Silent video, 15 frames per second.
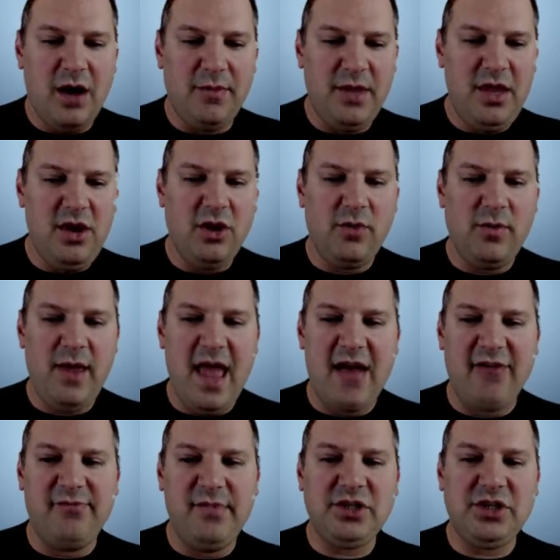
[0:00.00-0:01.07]
here we
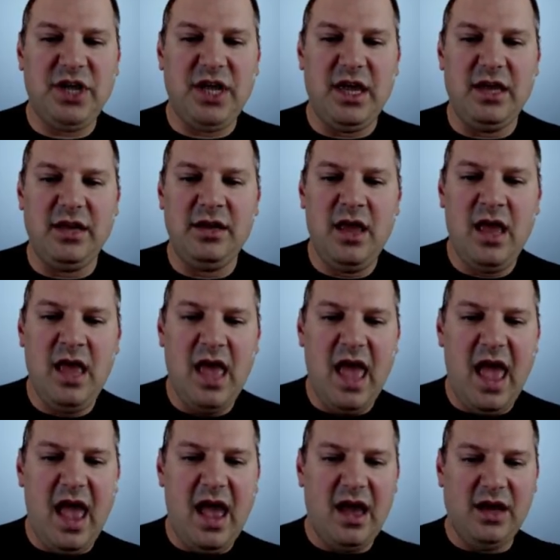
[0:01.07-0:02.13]
have Michigan,
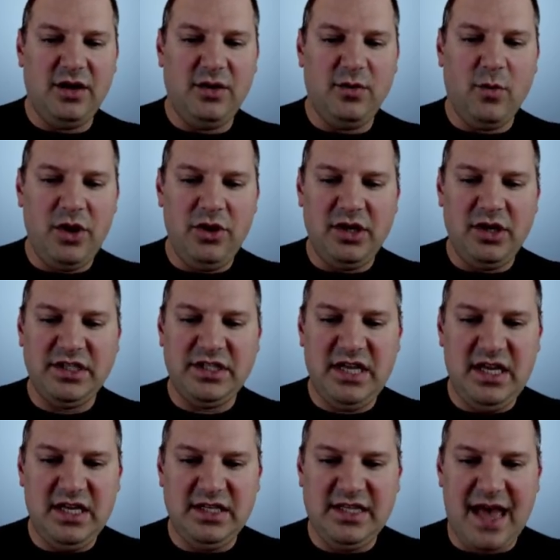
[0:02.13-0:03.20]
and what you can
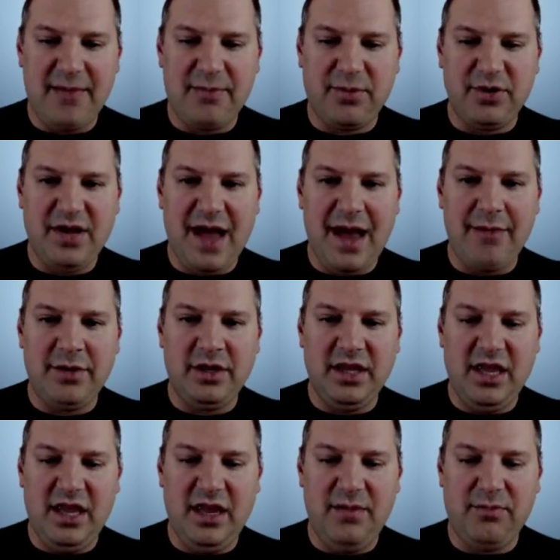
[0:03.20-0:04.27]
see is that
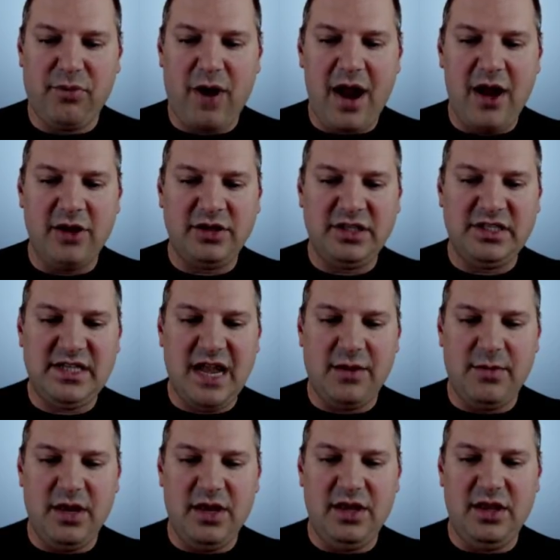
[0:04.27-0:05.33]
predominantly prior to
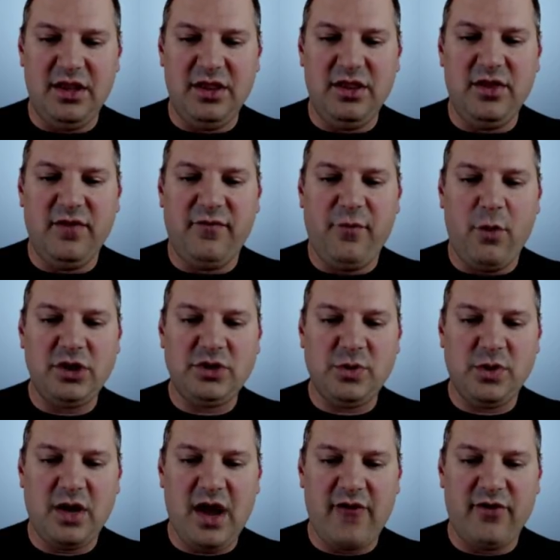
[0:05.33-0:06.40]
settlement, the forests
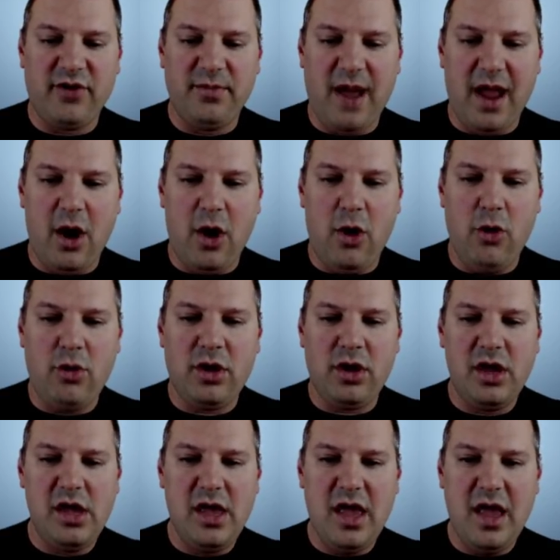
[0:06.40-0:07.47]
were governed by oak,
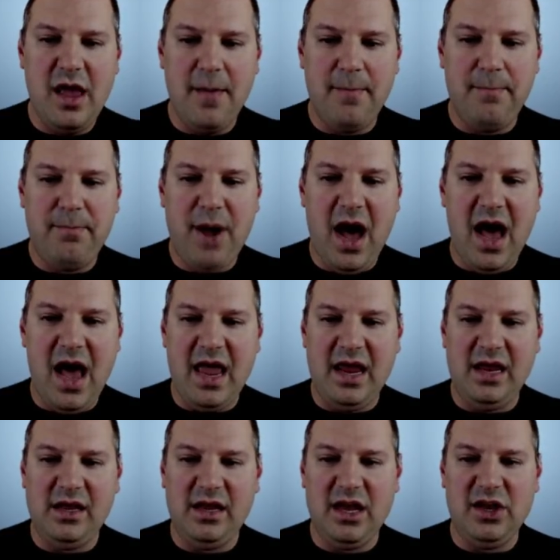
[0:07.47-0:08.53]

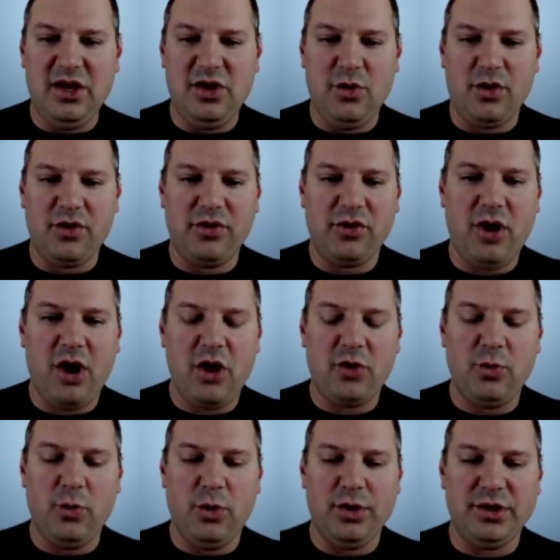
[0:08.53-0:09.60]
pine, and northern
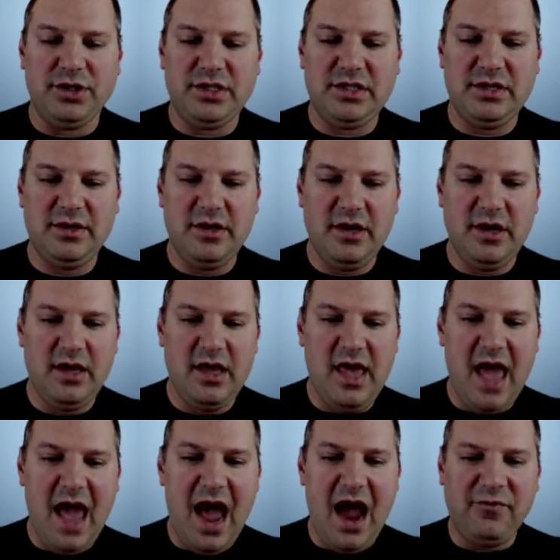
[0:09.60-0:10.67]
hardwoods.
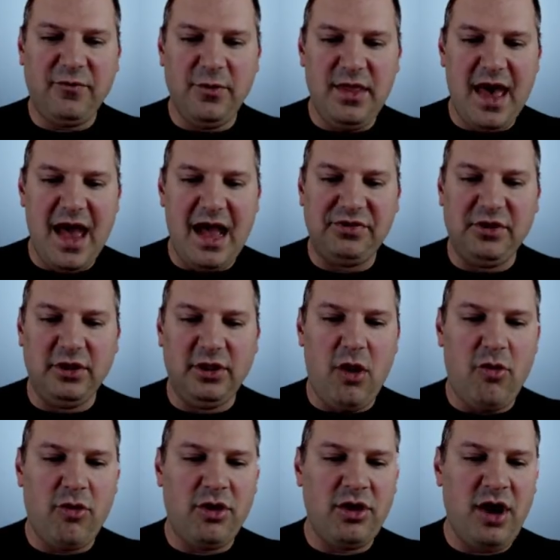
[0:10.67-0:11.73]
After that, the
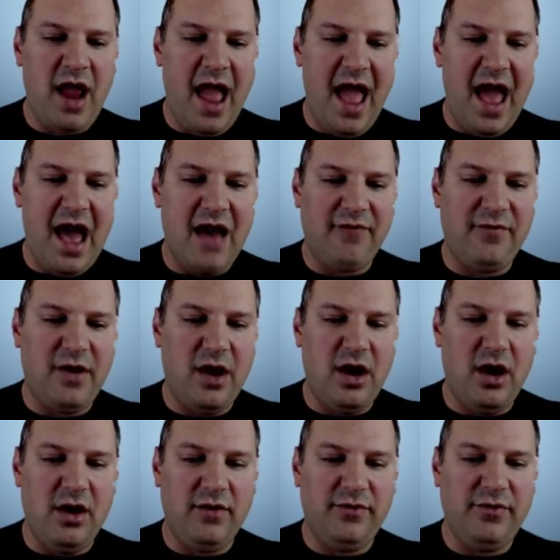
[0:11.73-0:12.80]
lower half
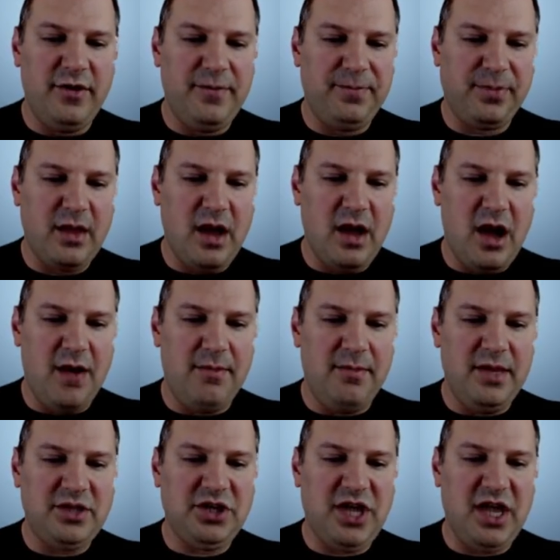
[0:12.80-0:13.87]
of
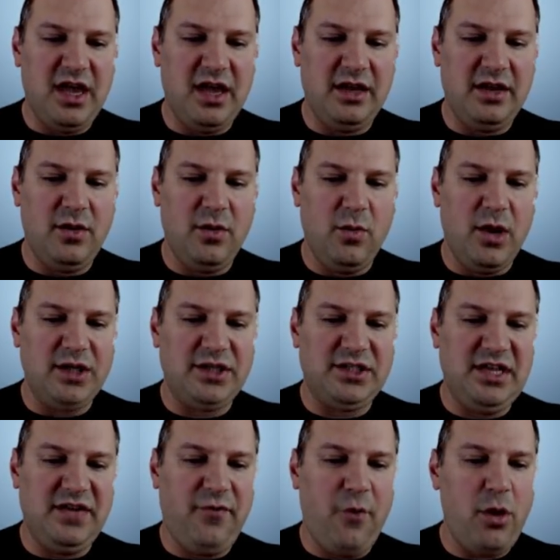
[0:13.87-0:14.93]
Michigan was
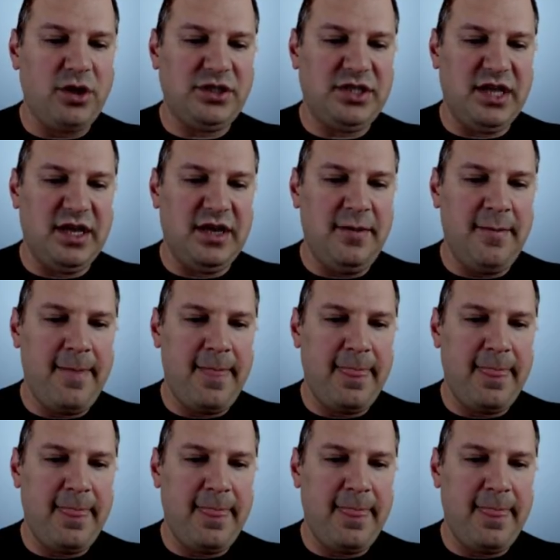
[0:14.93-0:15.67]
deforested,